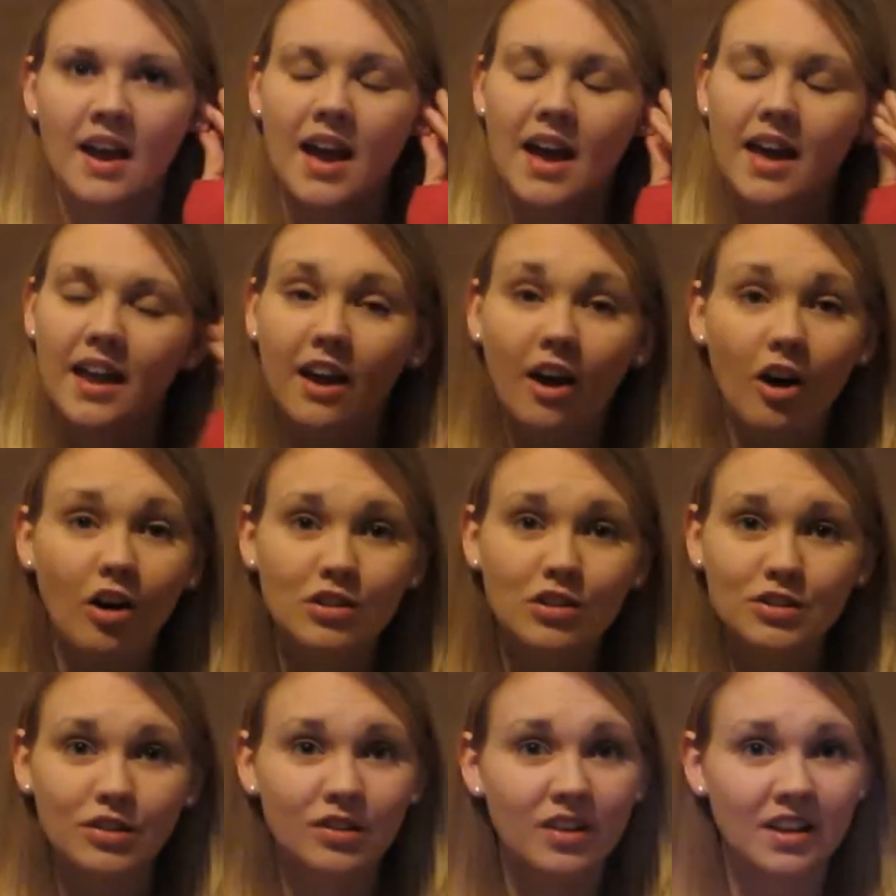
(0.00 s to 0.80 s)
And I
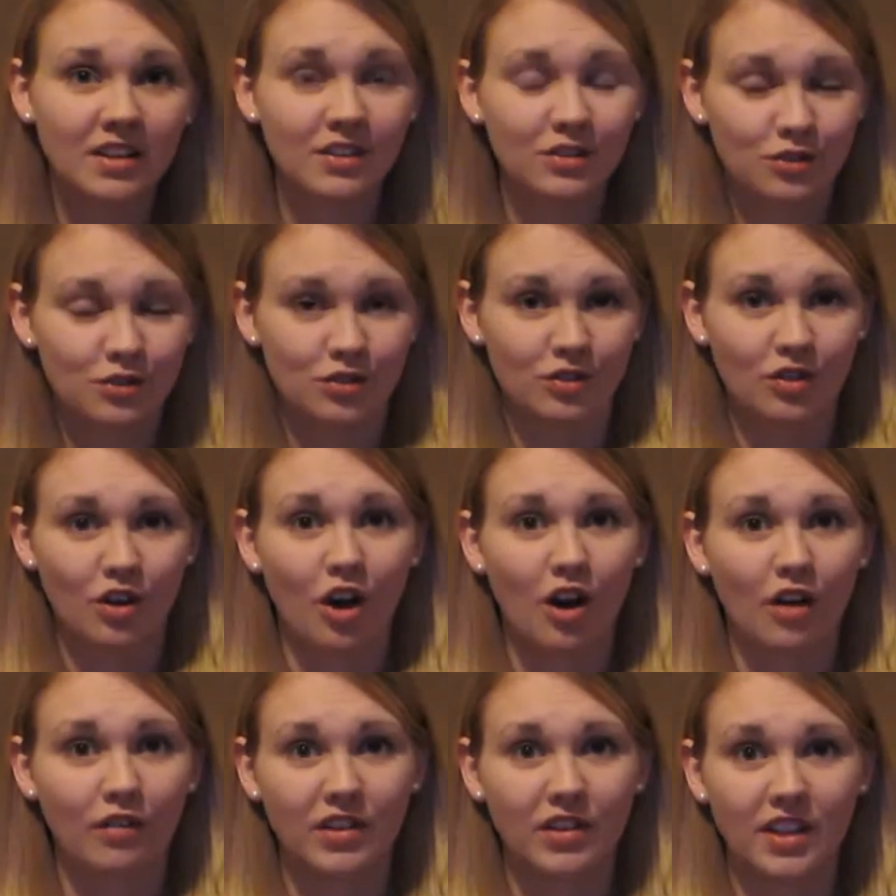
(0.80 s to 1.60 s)
also didn't do the
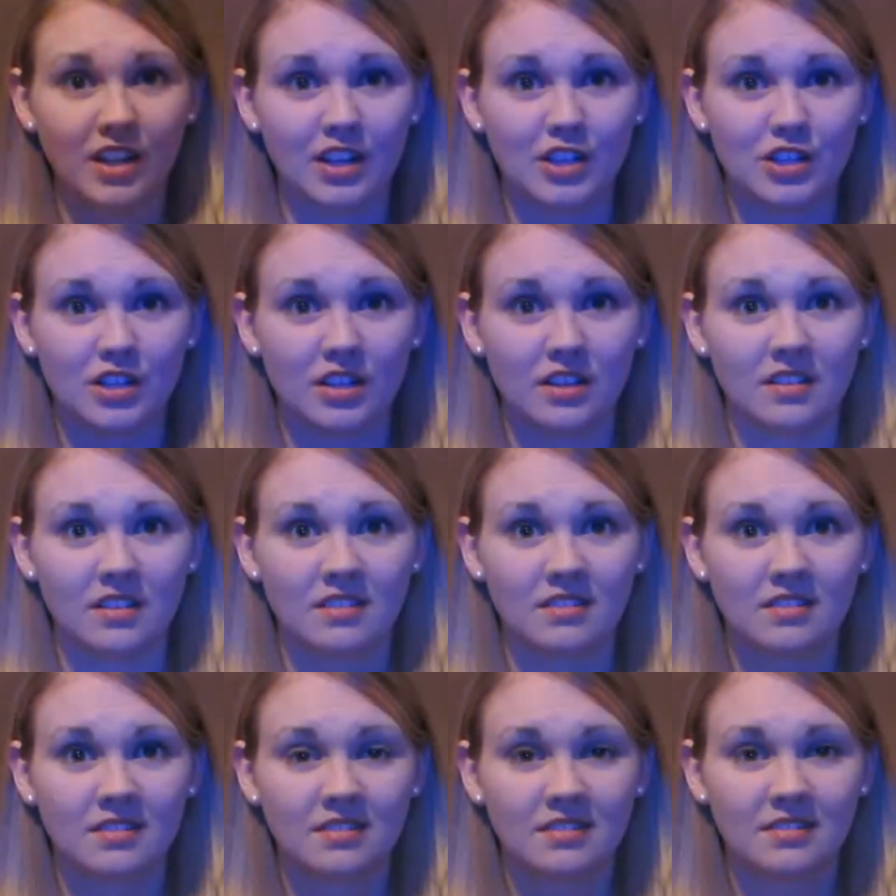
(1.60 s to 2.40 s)
ovulation
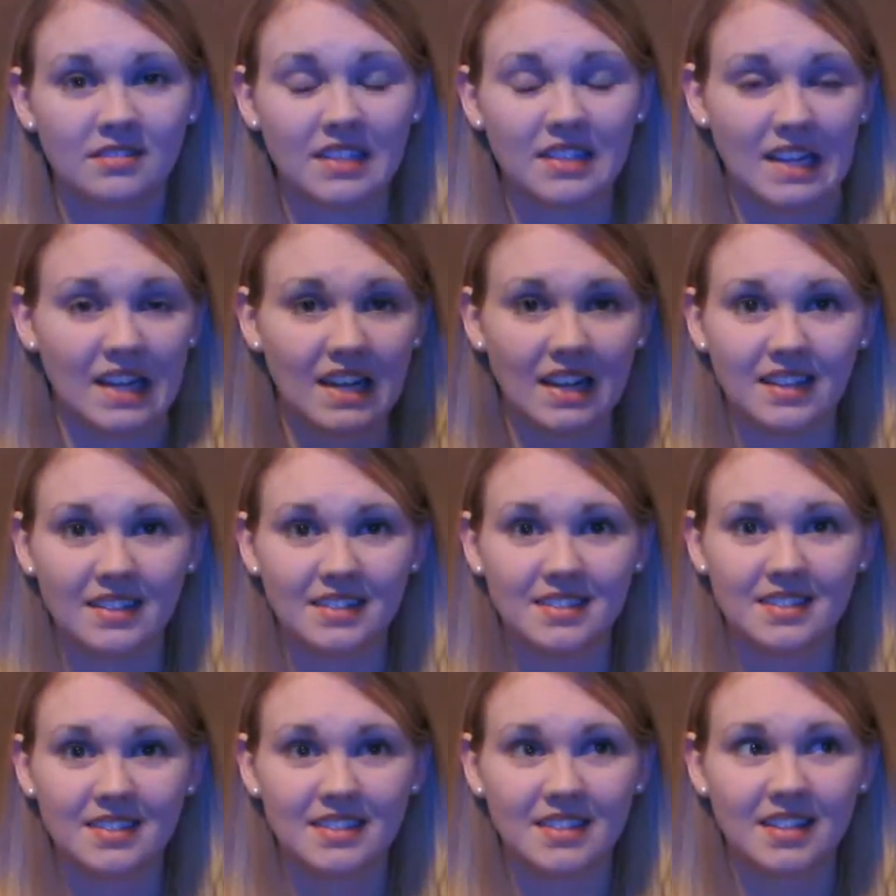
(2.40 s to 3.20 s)

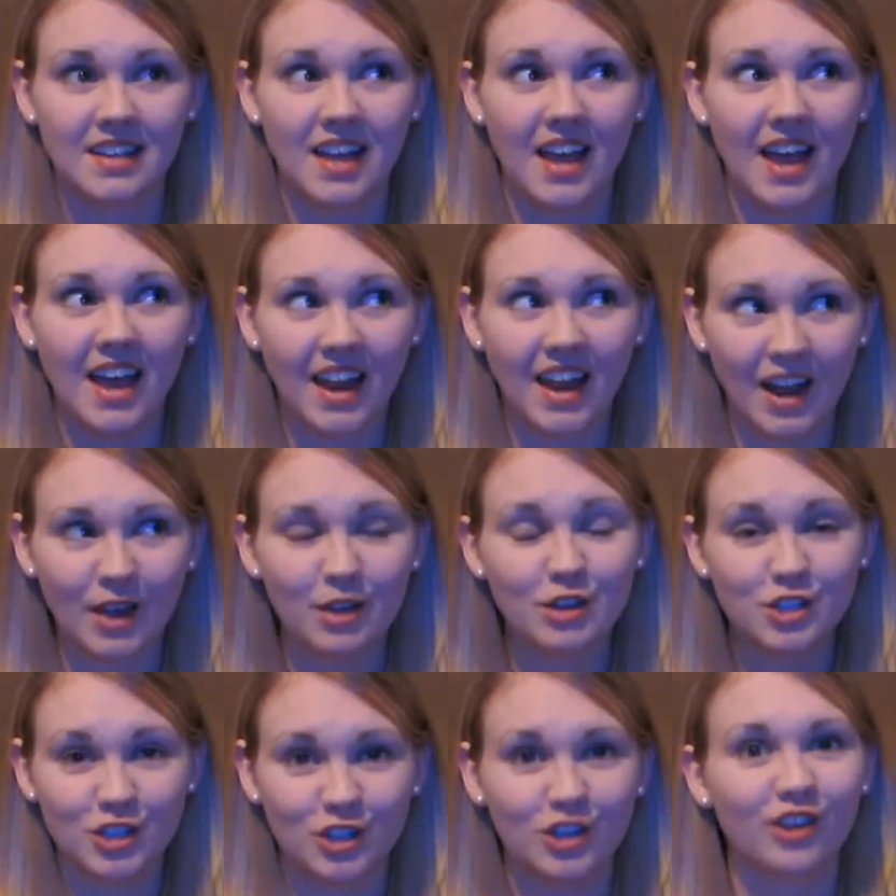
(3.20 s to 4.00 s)
kits and I
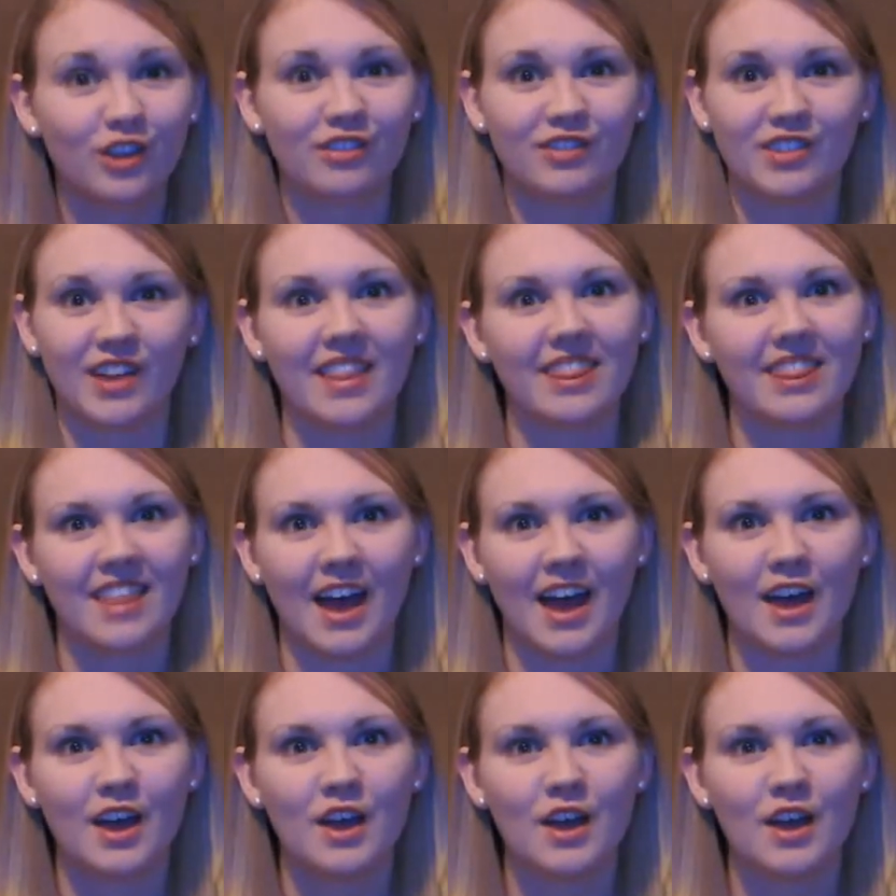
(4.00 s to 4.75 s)
should have done that.